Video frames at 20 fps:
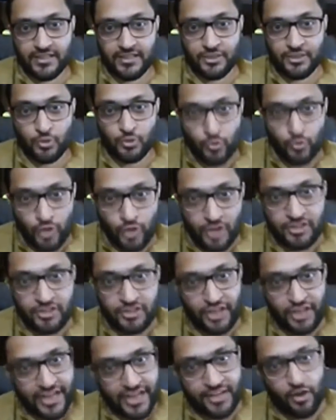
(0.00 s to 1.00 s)
Do
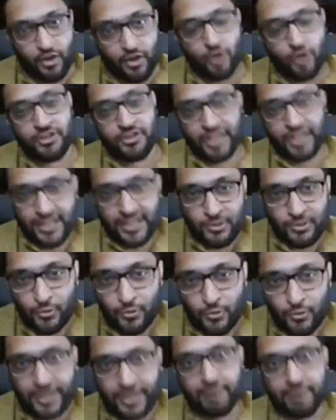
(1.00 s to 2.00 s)
not trade on trade
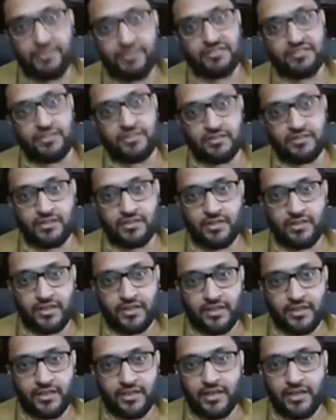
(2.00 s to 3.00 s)
to trade basis.
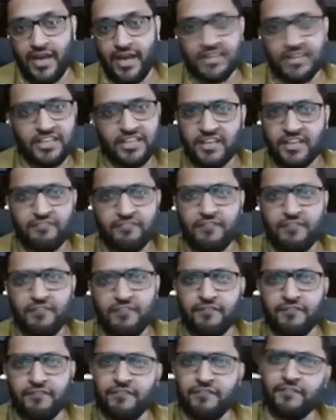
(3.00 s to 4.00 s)
I think if
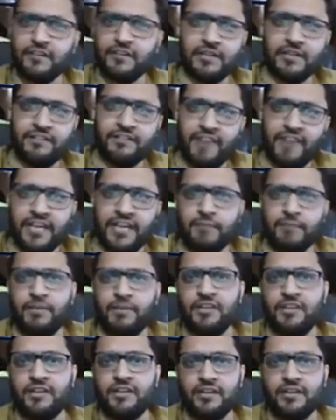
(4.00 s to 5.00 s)
if if uh, if any
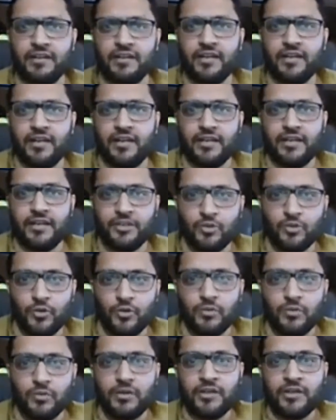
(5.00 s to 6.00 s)
beginner, you
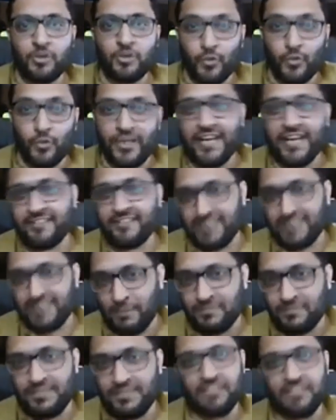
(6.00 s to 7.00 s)
know, truly
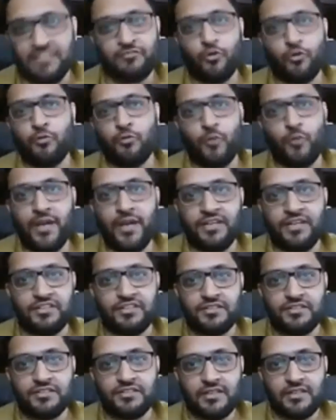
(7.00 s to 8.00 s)
accepts these four
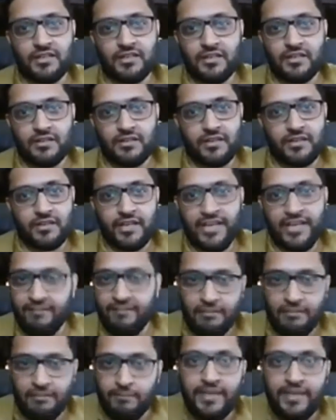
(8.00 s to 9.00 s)
points, he
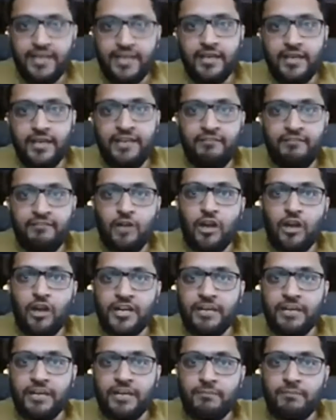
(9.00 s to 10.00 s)
will be he will
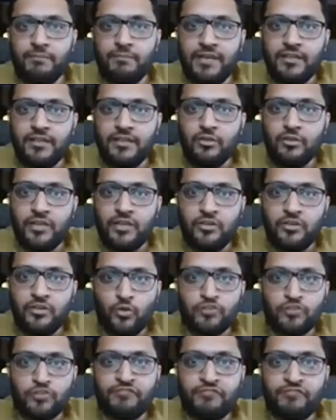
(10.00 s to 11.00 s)
already be, be in, in
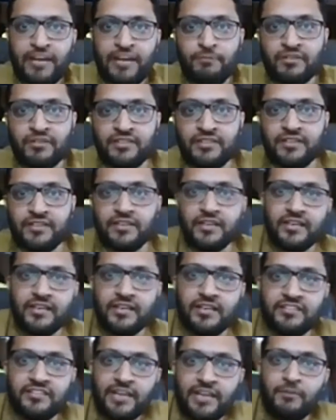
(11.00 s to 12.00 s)
those 5%
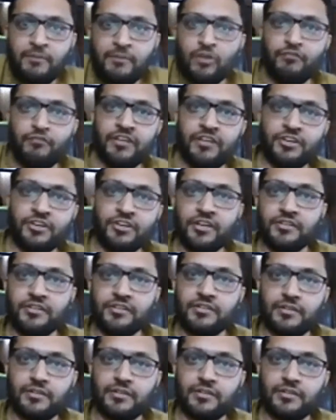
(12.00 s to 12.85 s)
segment of winning traders.